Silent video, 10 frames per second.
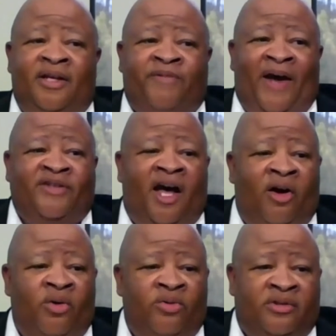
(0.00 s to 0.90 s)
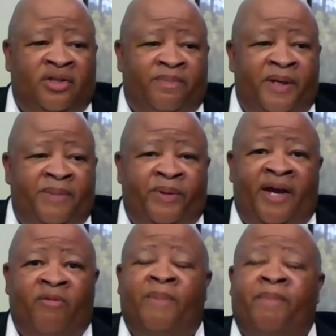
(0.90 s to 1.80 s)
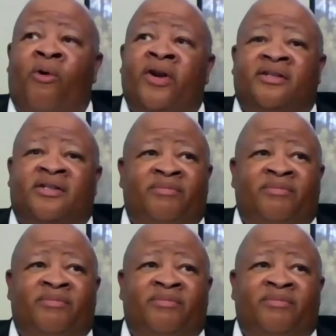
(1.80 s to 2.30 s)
If I talked to people that reported